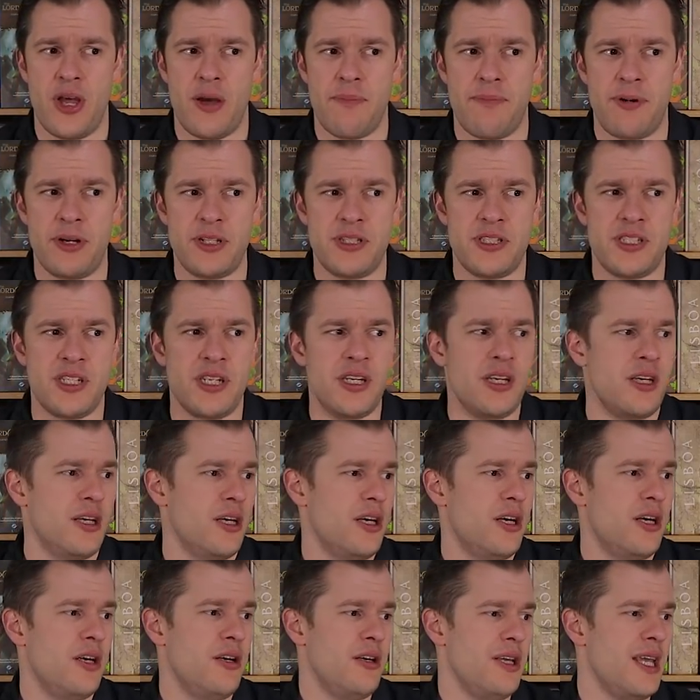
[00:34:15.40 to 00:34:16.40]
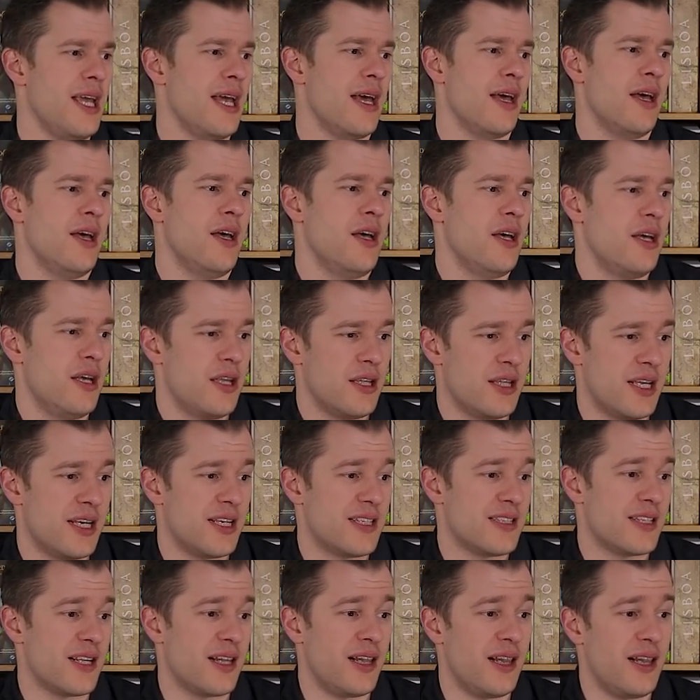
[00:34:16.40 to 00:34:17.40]
But, yeah,
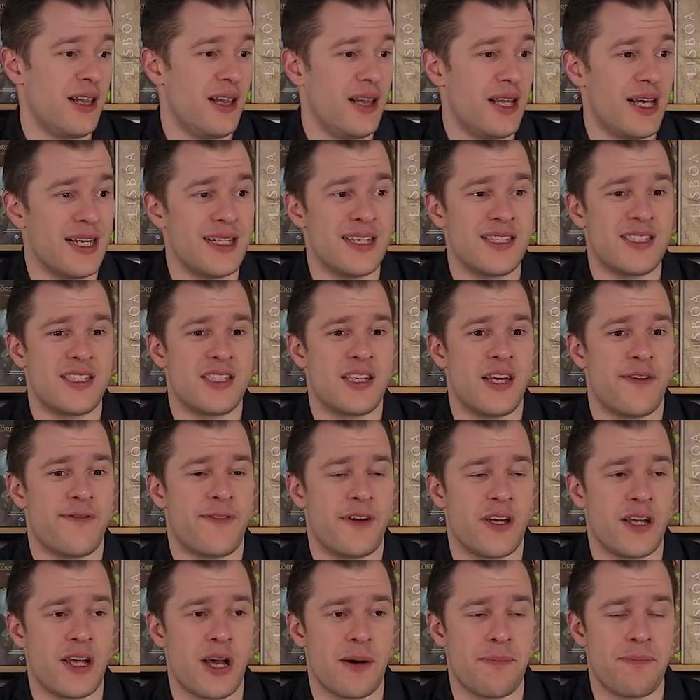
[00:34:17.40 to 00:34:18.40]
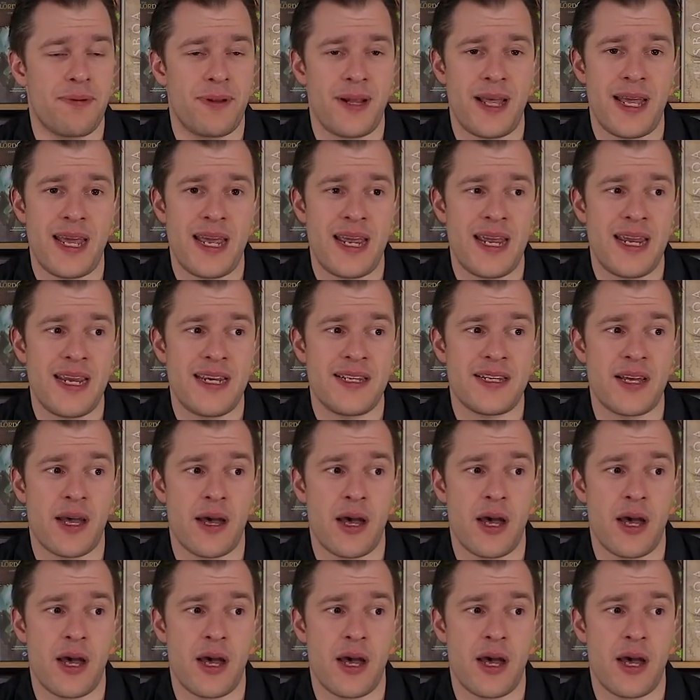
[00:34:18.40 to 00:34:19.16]
there's a lot of stuff I got played.